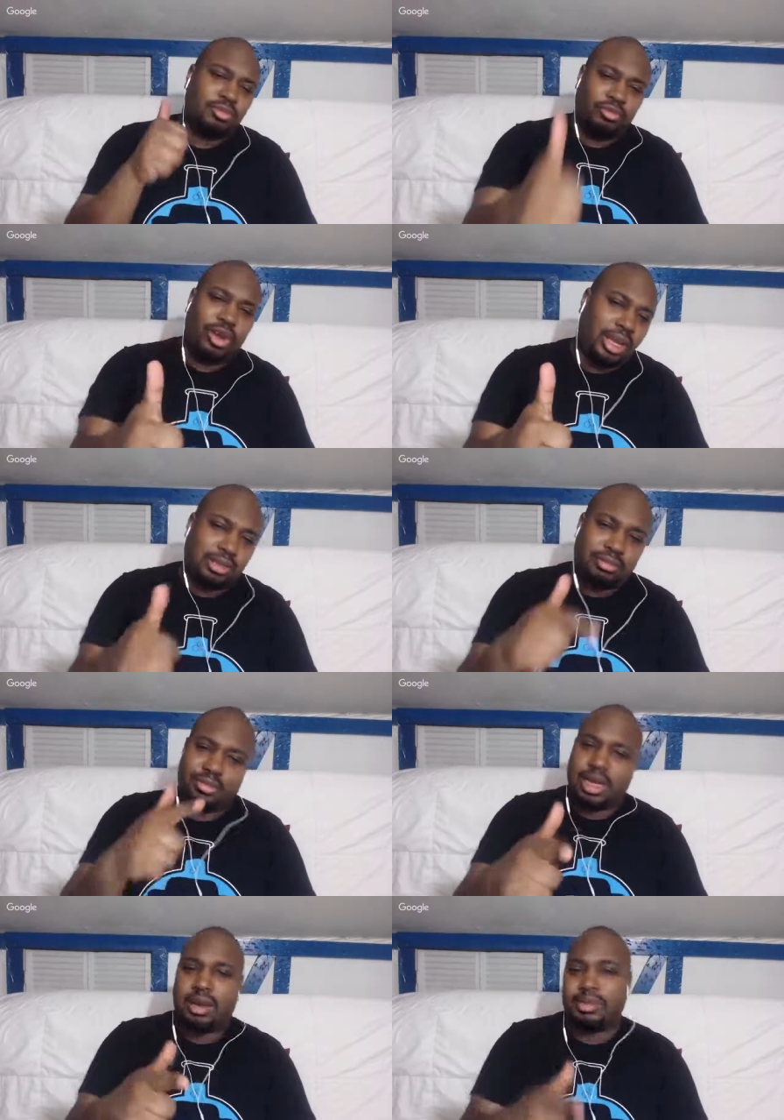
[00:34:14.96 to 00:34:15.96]
rate,
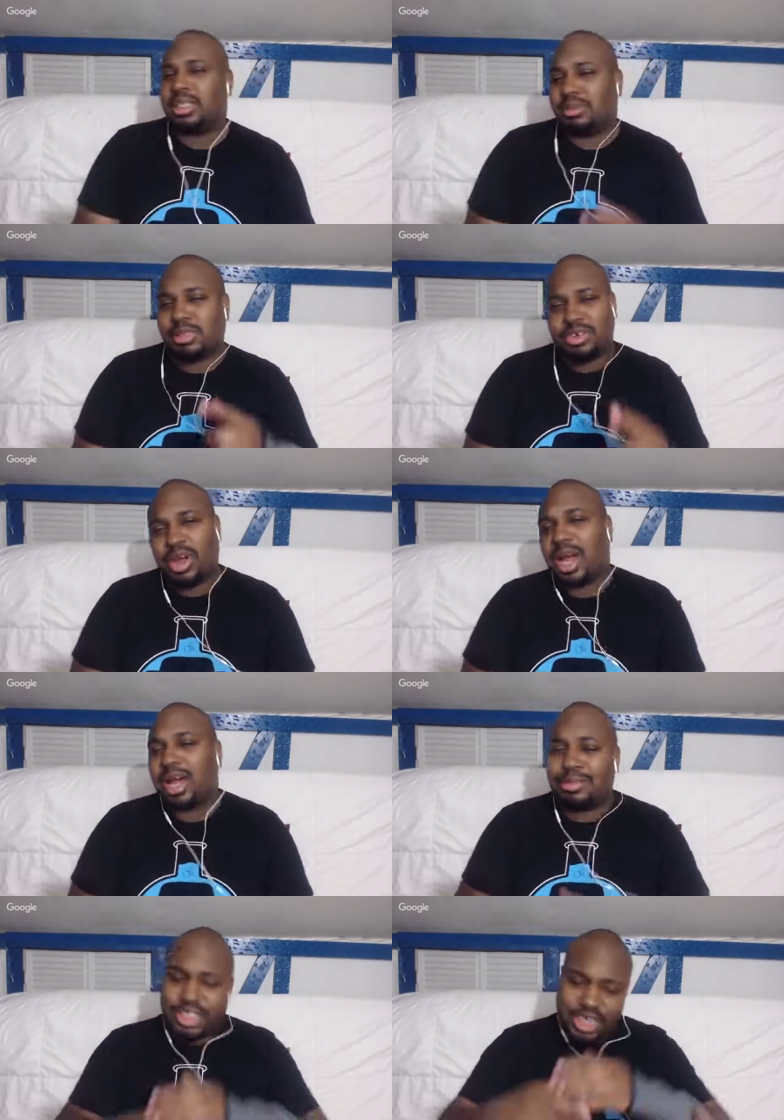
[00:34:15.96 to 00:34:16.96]
comment,
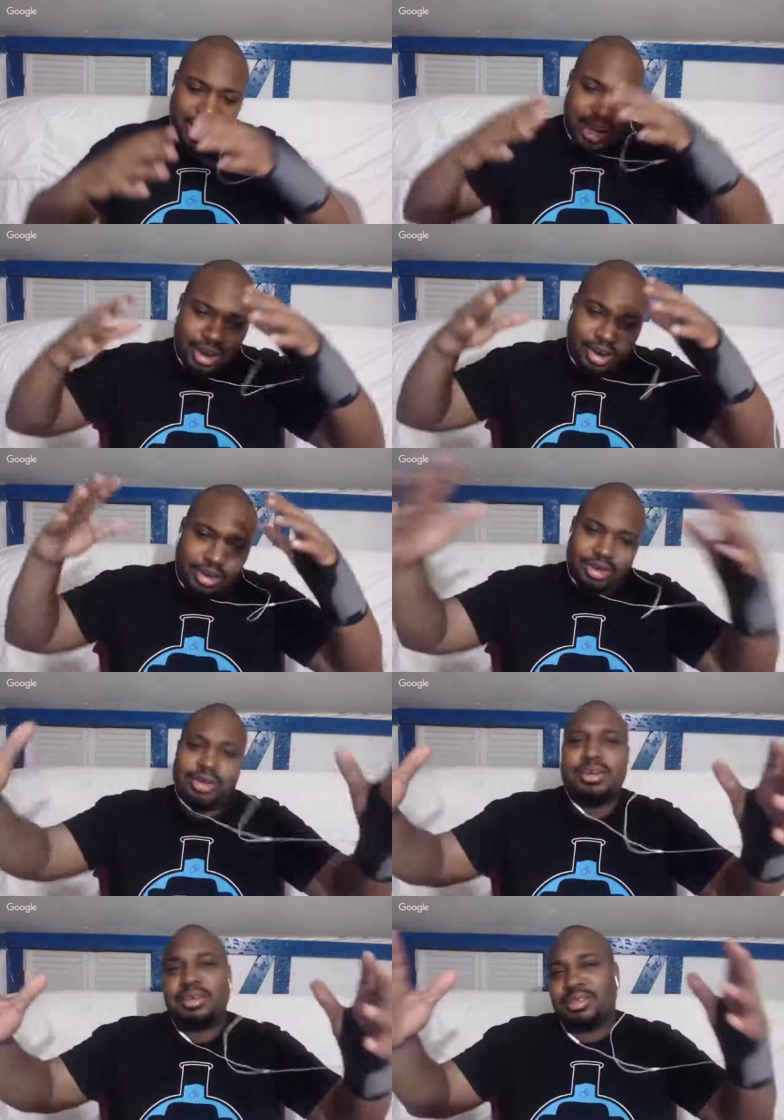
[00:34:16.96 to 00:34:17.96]
subscribe, share,
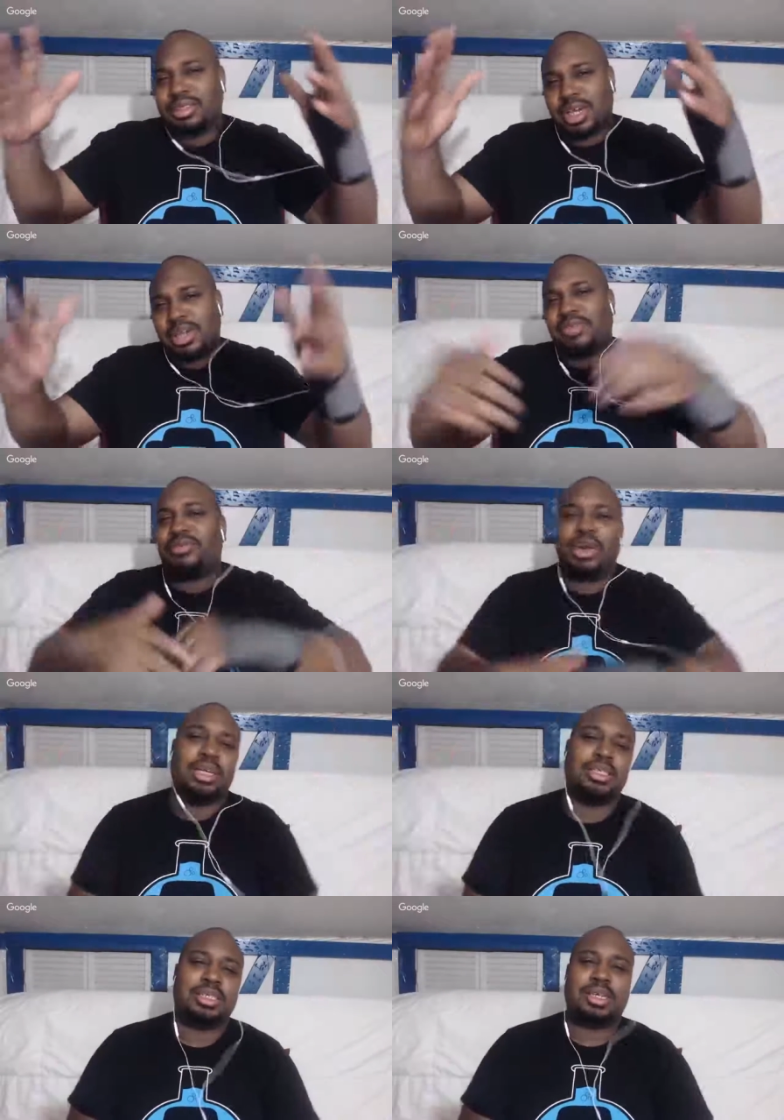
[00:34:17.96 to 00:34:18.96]
tell your
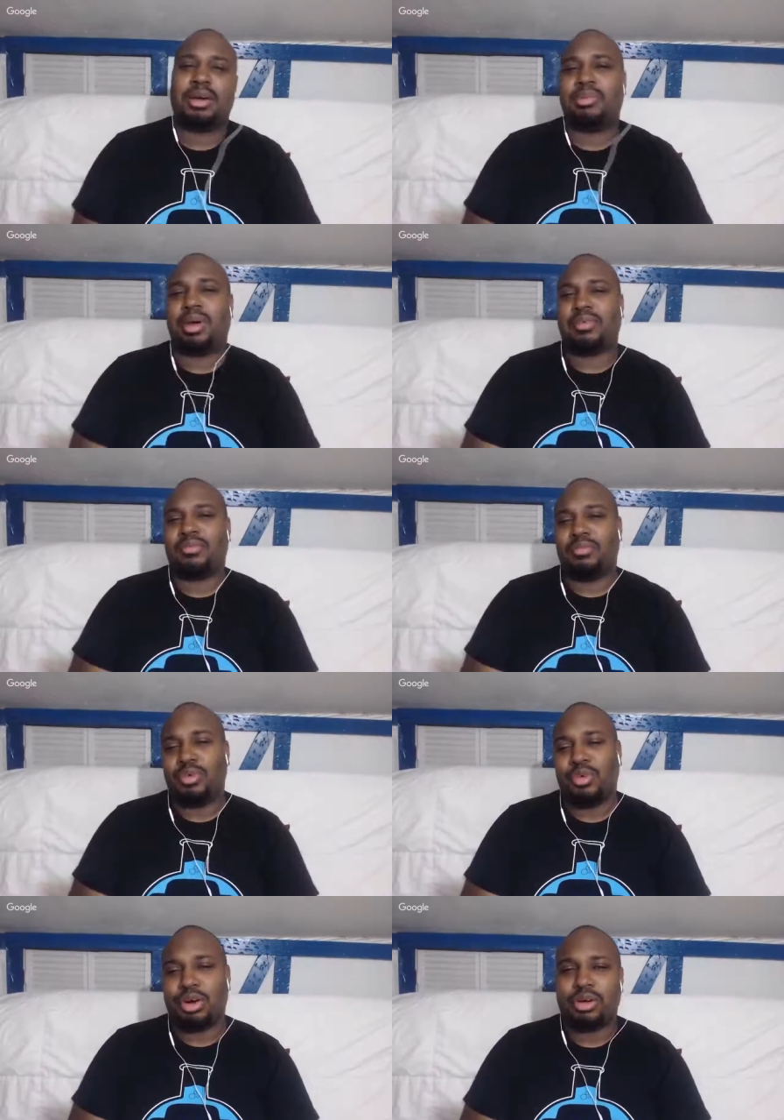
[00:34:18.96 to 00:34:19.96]
friends, come back for
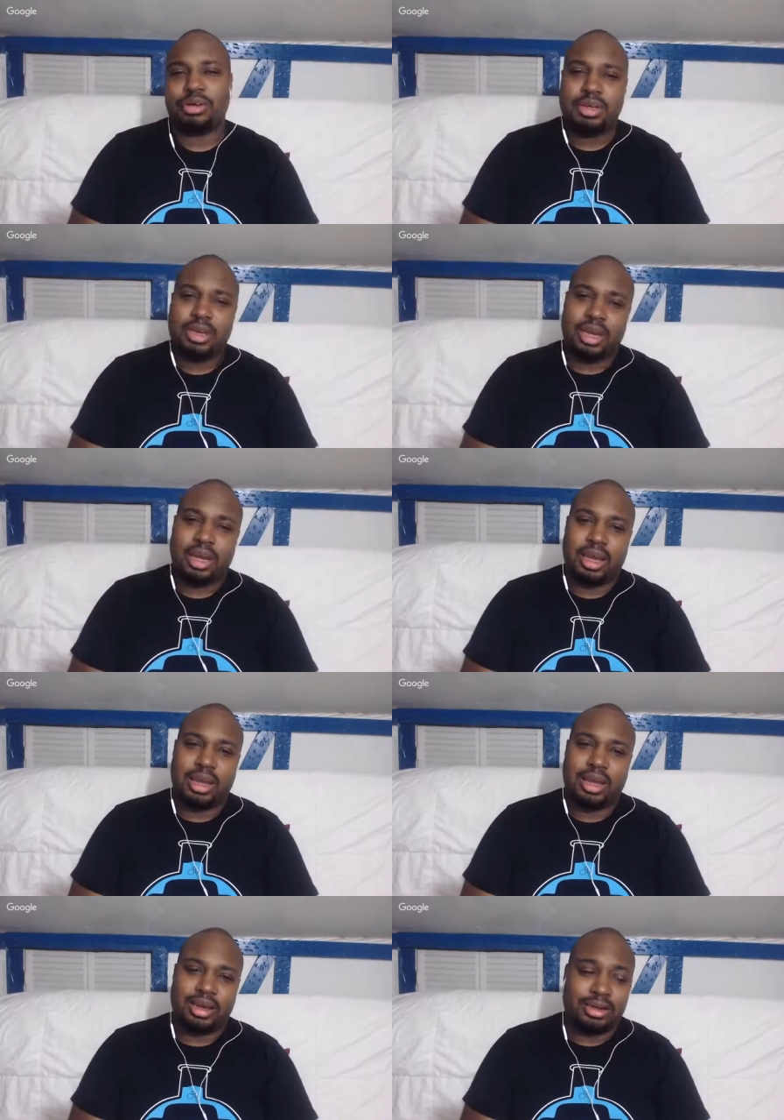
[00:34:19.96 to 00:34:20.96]
more.
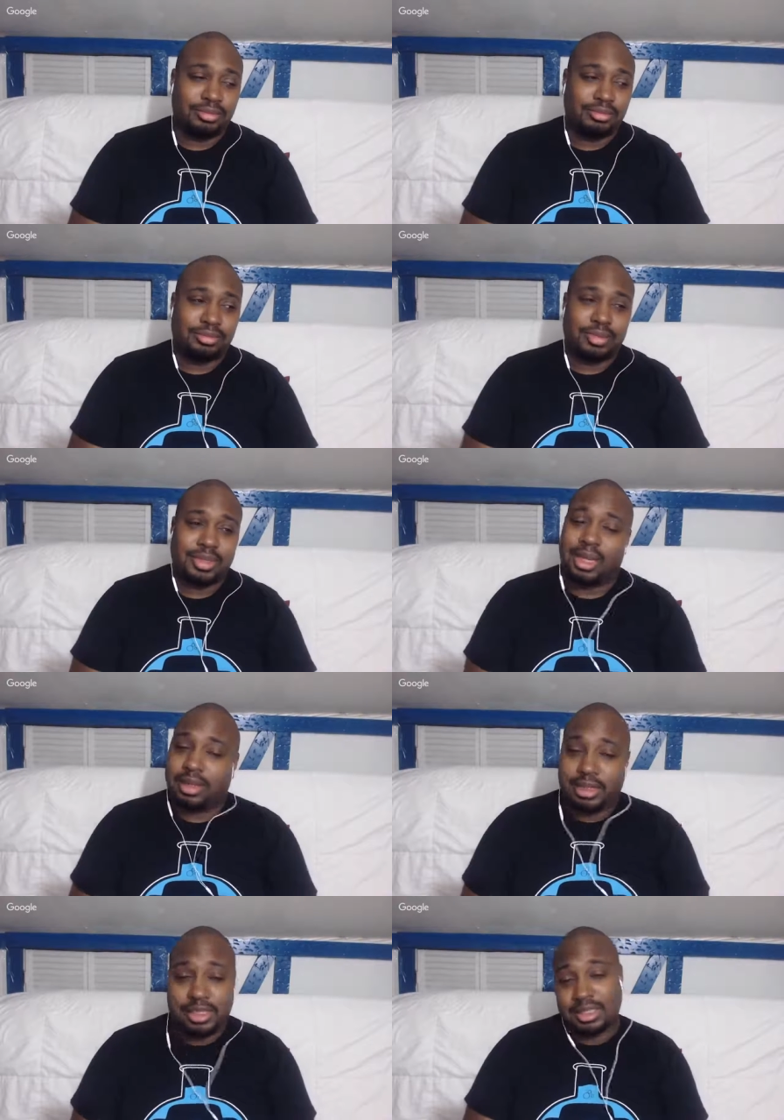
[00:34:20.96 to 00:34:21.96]
And
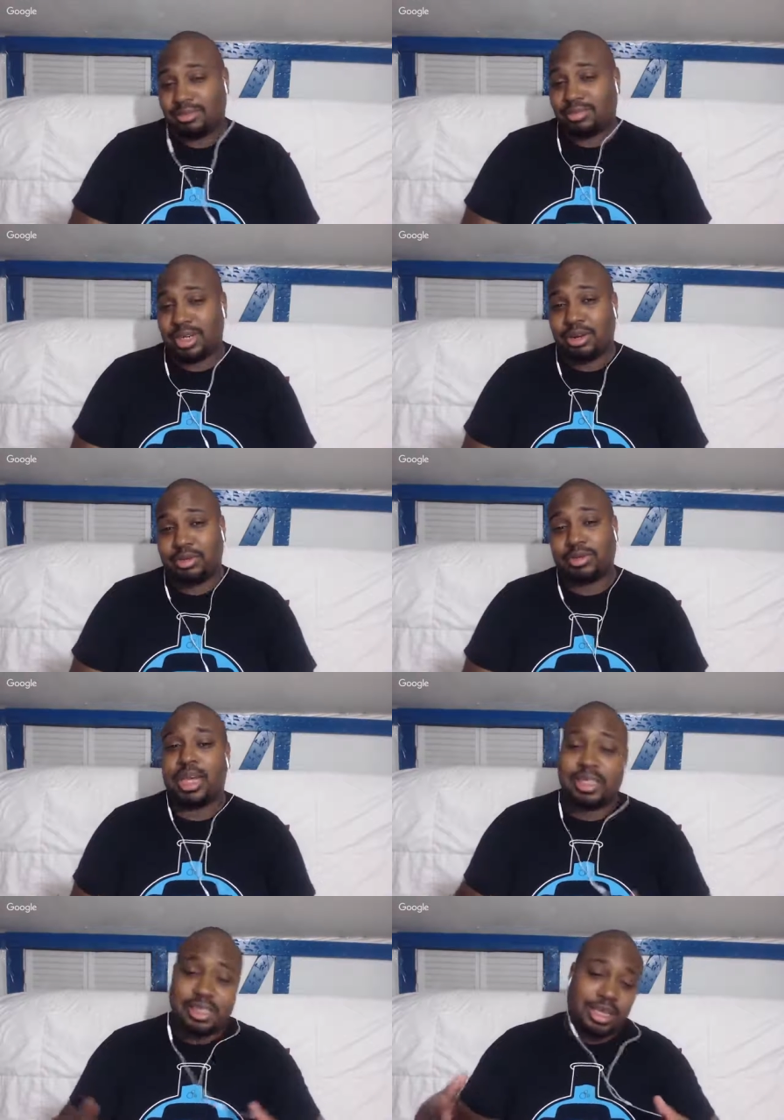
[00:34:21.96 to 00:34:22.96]
right, uh, listen, you know,
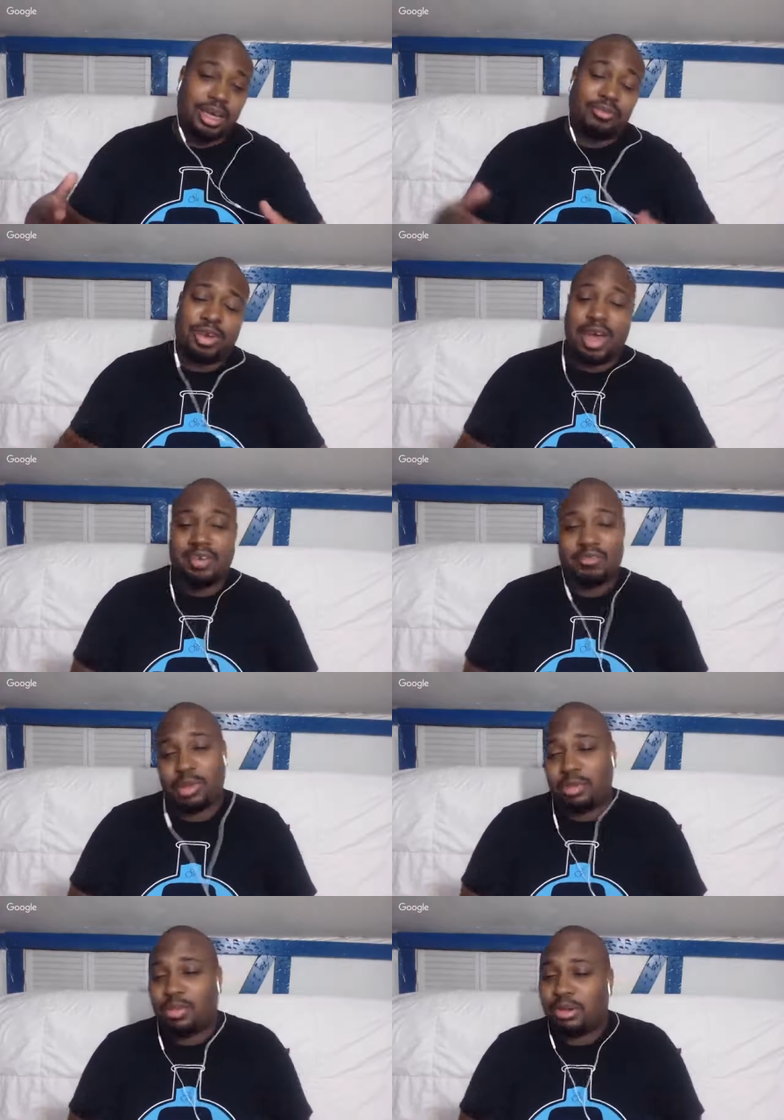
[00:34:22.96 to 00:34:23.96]
thanks again for
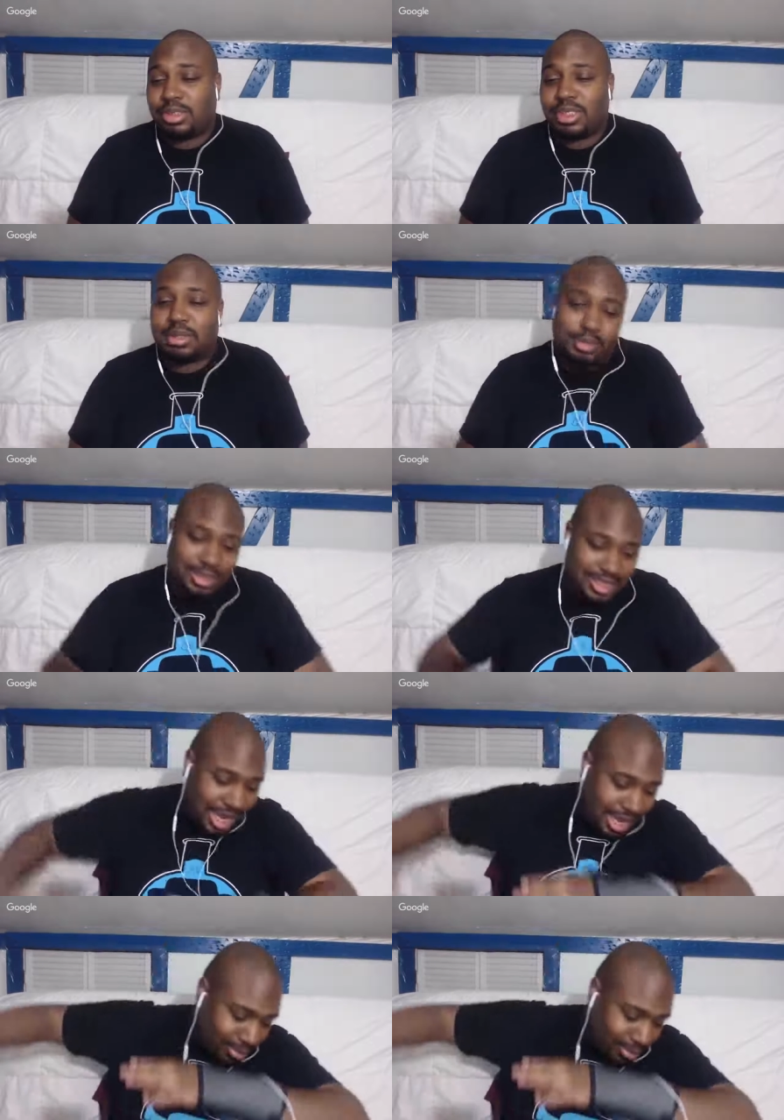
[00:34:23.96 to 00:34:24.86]
having me, Moji. I'm dab